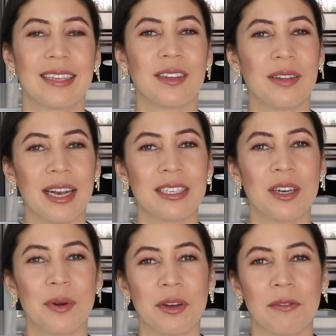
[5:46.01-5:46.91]
So let us
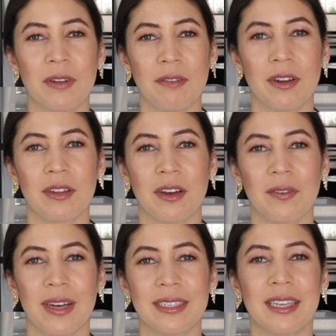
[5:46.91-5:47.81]
know what your favorite look
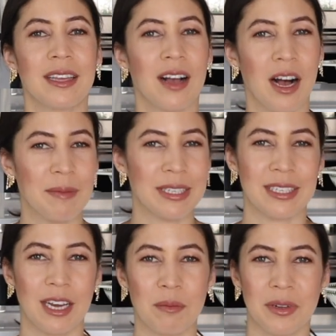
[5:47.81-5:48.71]
was in the
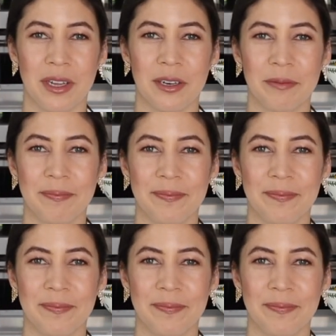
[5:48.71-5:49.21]
comments down below.